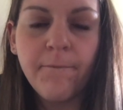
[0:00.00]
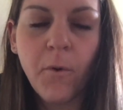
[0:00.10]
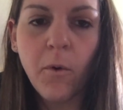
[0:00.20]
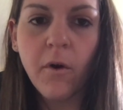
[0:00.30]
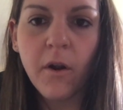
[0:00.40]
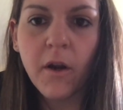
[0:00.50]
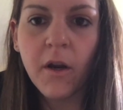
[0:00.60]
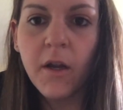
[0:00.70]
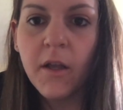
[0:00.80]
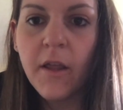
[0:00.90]

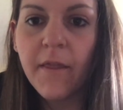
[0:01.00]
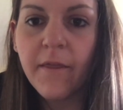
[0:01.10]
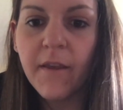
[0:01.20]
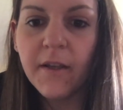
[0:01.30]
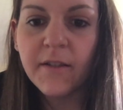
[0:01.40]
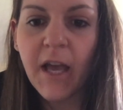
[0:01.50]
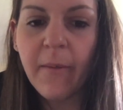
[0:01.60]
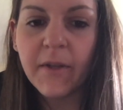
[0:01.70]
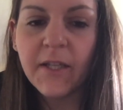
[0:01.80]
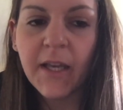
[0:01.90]
for the
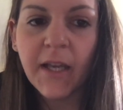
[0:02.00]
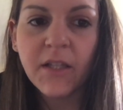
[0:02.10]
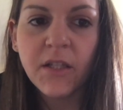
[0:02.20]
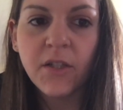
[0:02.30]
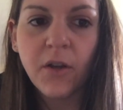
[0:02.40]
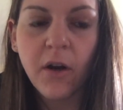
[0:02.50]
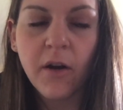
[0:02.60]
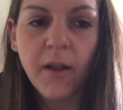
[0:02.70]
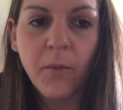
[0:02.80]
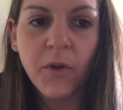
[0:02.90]
assignment to get
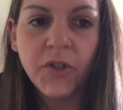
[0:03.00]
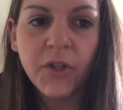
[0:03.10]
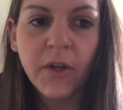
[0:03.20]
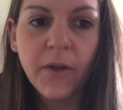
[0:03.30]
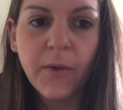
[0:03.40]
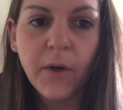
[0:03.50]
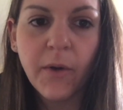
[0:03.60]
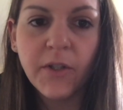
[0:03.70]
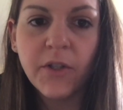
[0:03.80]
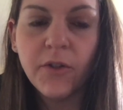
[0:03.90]
started, what you're going,
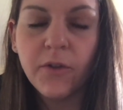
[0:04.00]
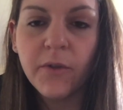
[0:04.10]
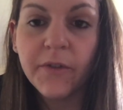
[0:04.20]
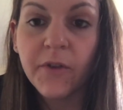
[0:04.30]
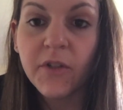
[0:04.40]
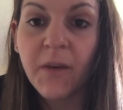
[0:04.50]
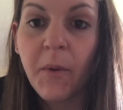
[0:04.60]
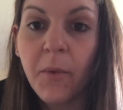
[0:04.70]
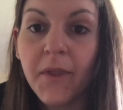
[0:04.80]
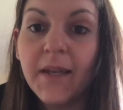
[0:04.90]
going to do is first come
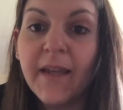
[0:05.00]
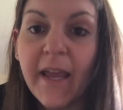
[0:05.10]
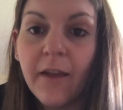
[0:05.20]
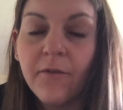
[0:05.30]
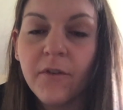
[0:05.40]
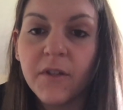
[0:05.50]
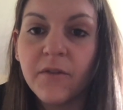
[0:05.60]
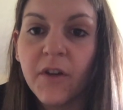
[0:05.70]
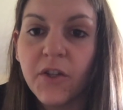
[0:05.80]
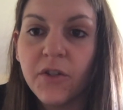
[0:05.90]
up with a name for this
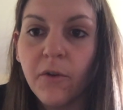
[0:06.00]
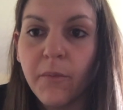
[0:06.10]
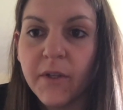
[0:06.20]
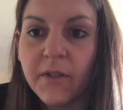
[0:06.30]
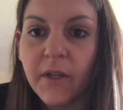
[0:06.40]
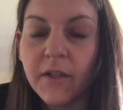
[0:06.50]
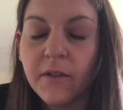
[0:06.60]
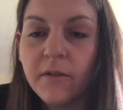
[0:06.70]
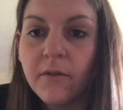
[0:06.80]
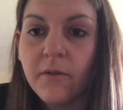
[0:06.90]
fictional
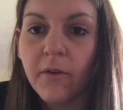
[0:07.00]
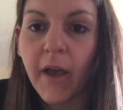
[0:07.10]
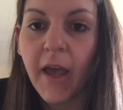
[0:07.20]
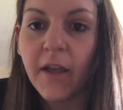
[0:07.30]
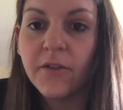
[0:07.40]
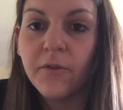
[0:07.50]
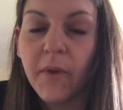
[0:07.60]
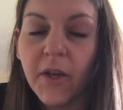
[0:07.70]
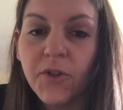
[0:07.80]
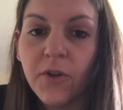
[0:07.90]
business. Okay, so
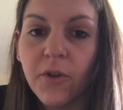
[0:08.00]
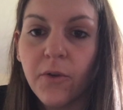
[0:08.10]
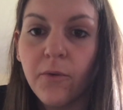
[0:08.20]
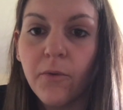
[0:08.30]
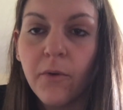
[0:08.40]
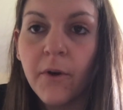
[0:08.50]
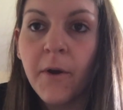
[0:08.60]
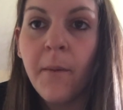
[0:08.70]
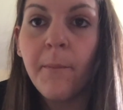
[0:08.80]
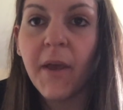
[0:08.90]
make sure you
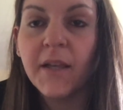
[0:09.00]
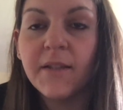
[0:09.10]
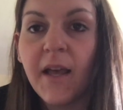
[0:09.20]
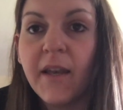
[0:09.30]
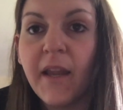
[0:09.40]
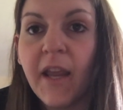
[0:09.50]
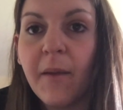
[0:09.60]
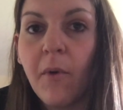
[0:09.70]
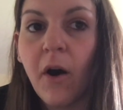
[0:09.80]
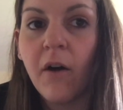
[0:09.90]
base that
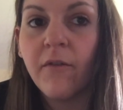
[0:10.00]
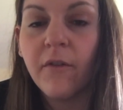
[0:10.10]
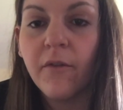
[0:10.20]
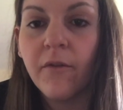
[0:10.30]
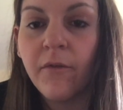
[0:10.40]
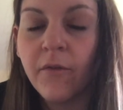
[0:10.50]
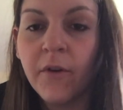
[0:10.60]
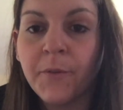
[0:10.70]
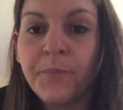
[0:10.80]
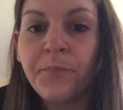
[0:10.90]
name off of
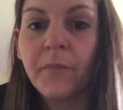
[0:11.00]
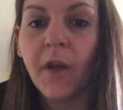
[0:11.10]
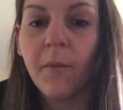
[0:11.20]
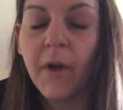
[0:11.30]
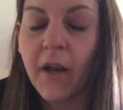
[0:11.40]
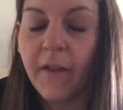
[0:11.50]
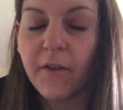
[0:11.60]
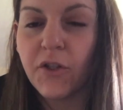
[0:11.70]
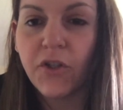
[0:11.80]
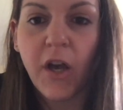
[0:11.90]
um, kind of like
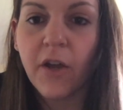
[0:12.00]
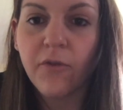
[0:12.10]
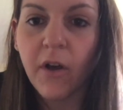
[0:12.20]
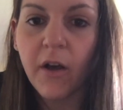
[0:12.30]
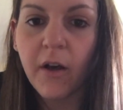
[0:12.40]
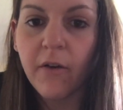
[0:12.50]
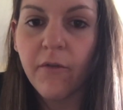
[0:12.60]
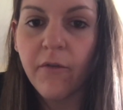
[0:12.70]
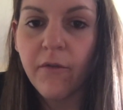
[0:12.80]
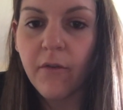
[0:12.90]
the genre
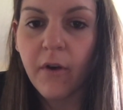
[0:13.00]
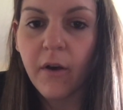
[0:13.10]
of